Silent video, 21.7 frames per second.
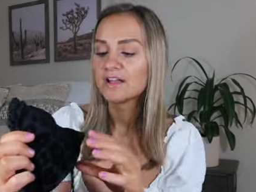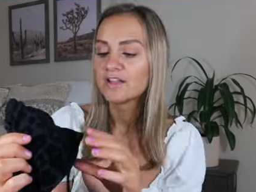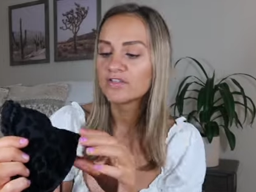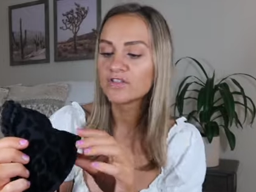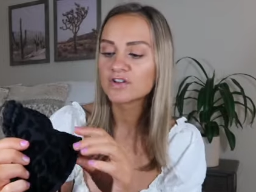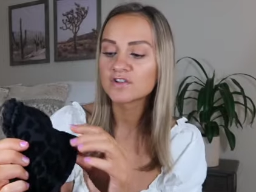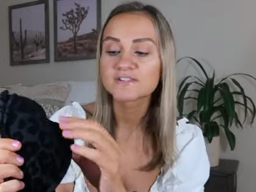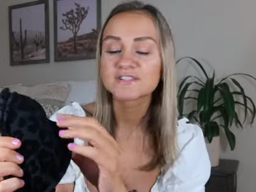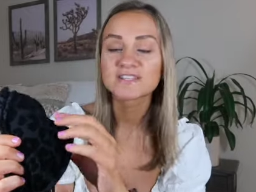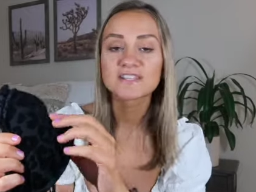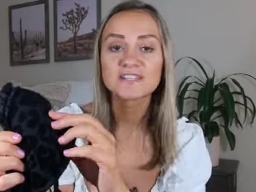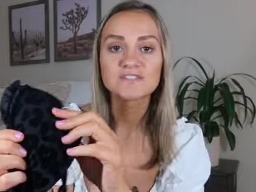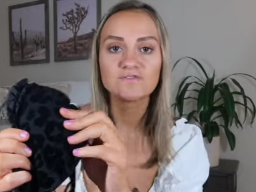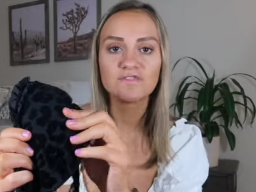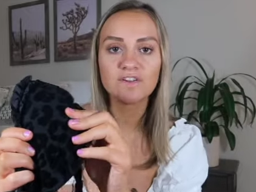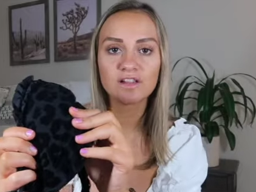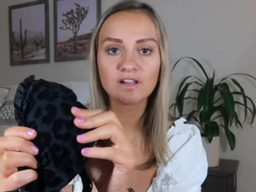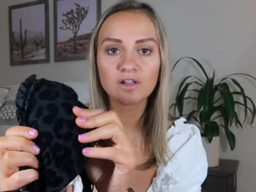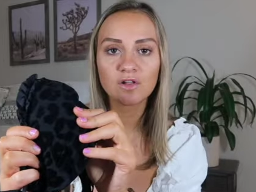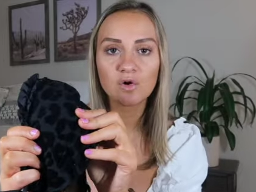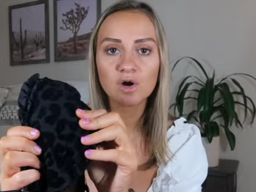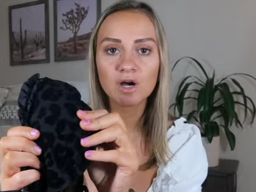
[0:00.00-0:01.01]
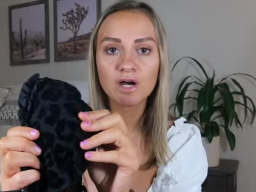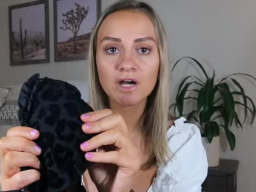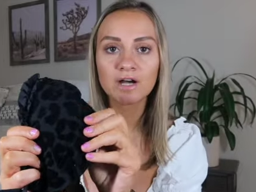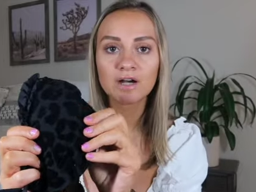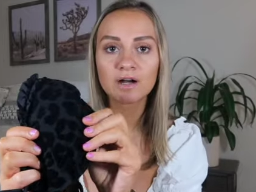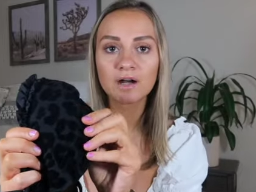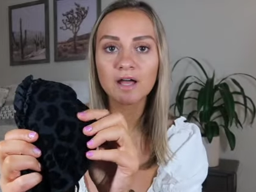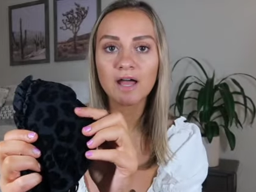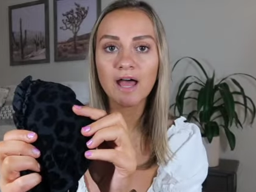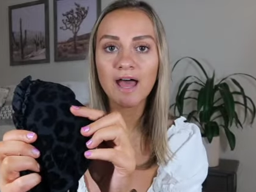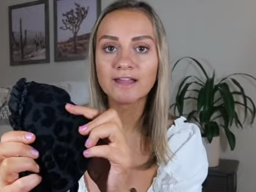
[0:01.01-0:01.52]
There's this
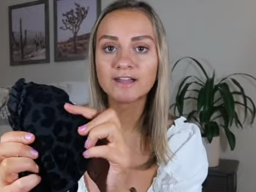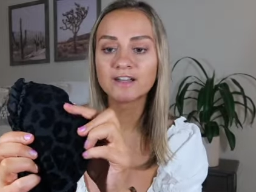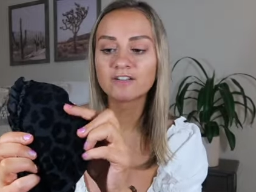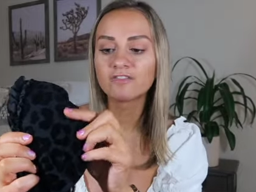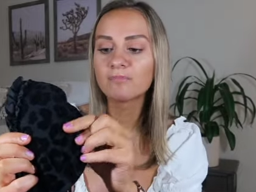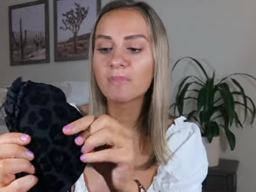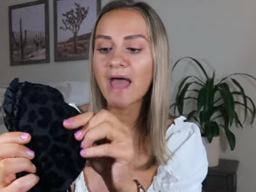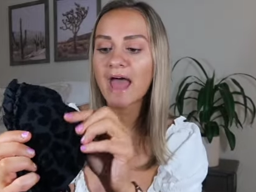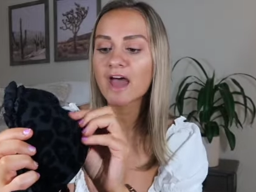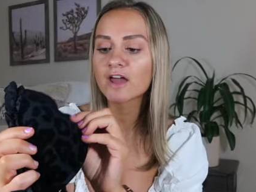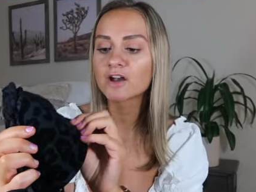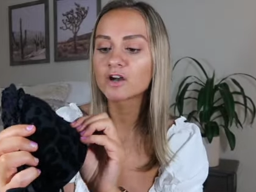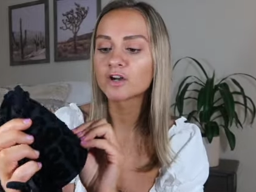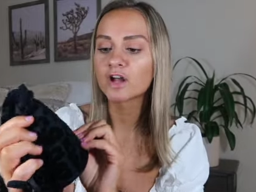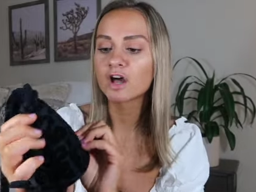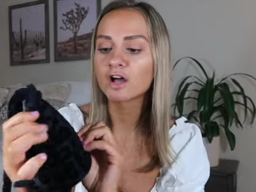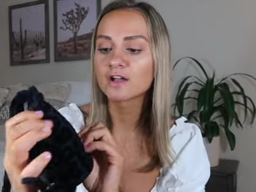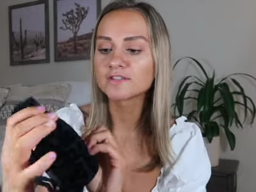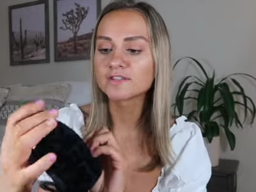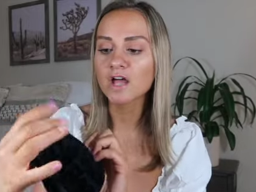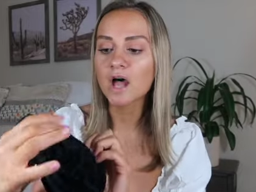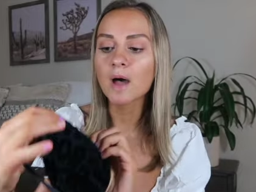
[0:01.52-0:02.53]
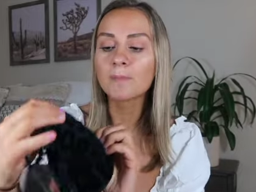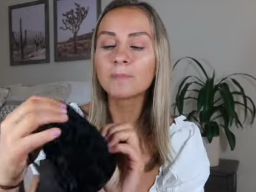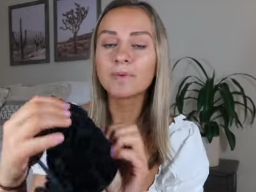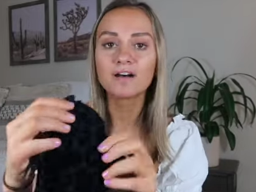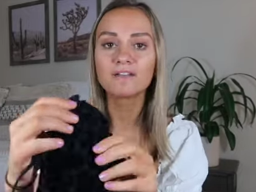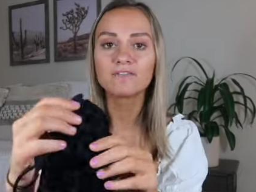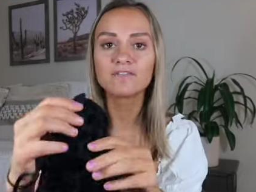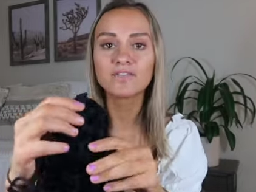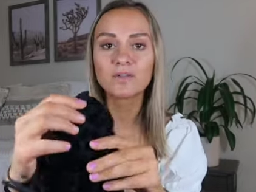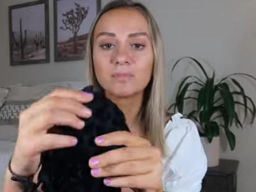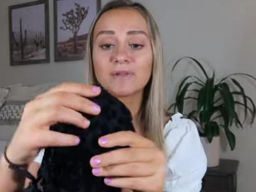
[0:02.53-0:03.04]
velour kind of pattern on top
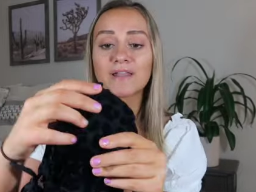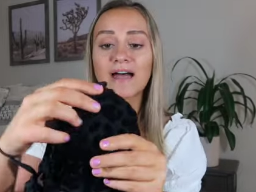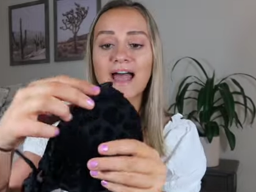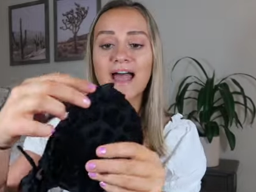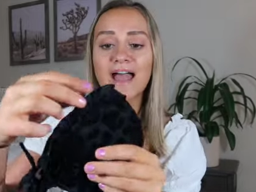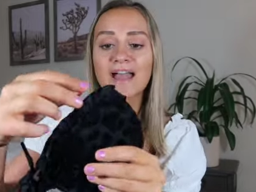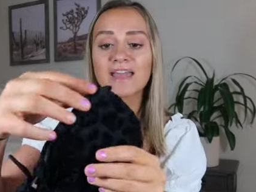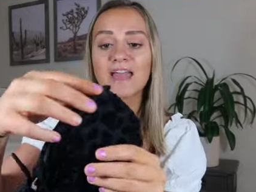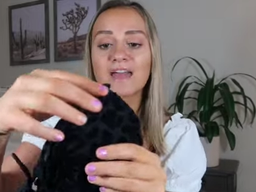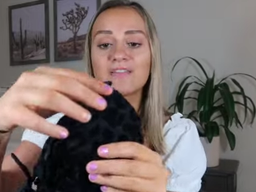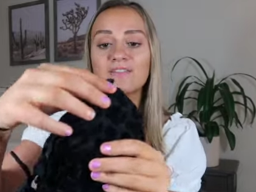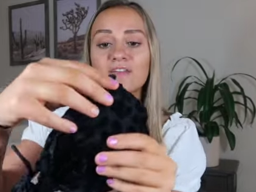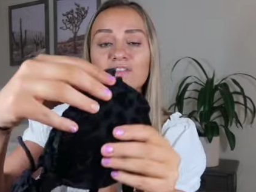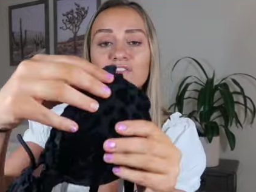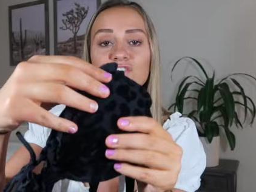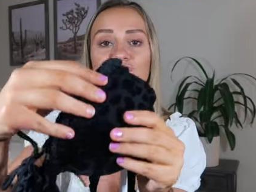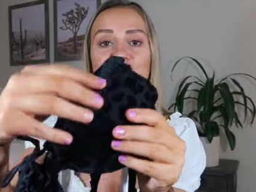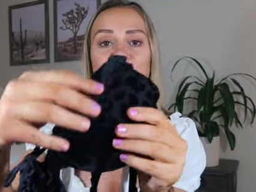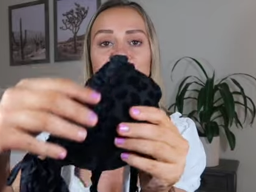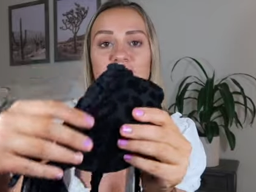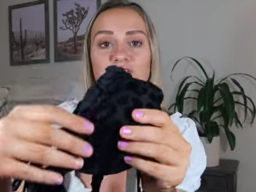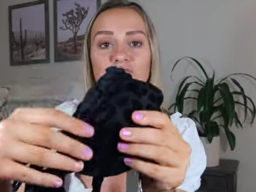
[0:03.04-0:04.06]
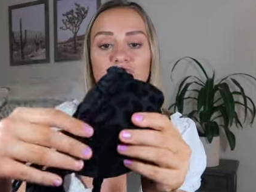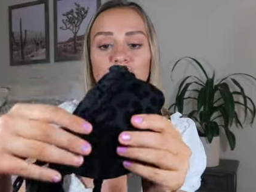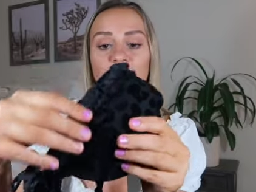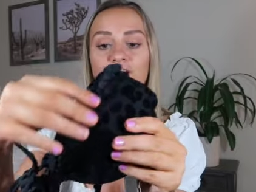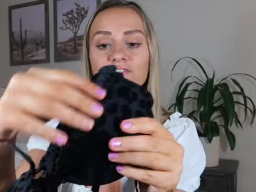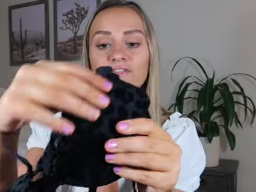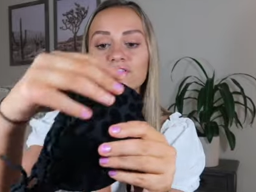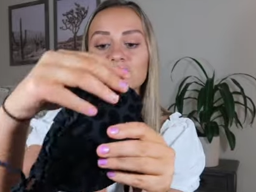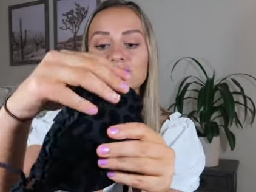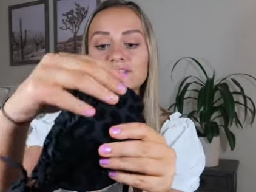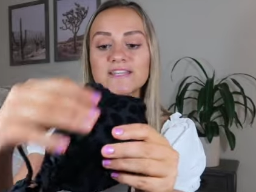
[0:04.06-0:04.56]
of the black, and then there's this
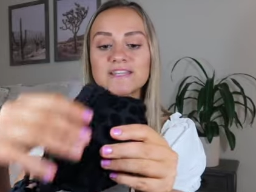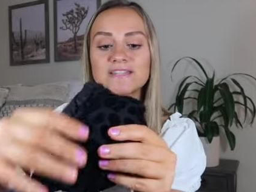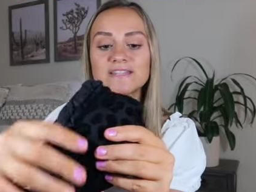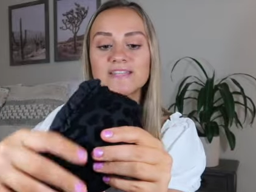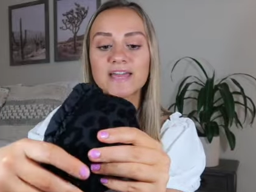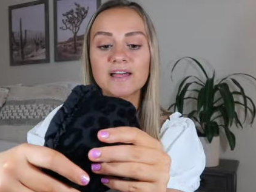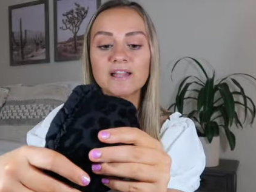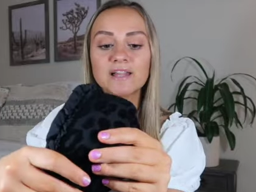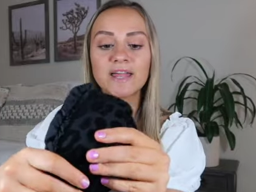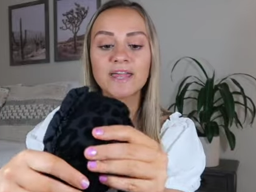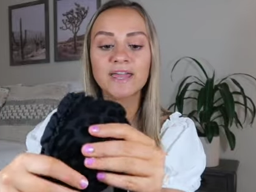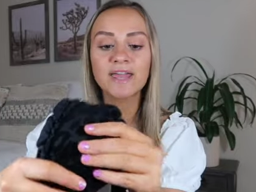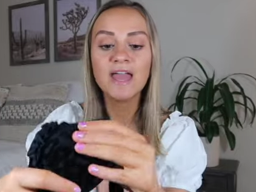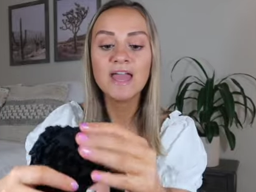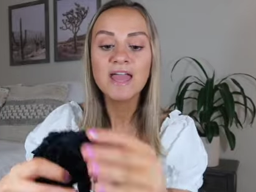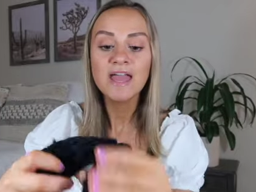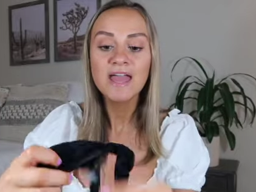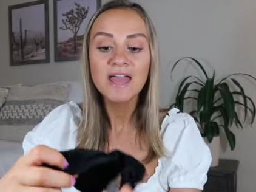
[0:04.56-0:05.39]
ruffle detailing.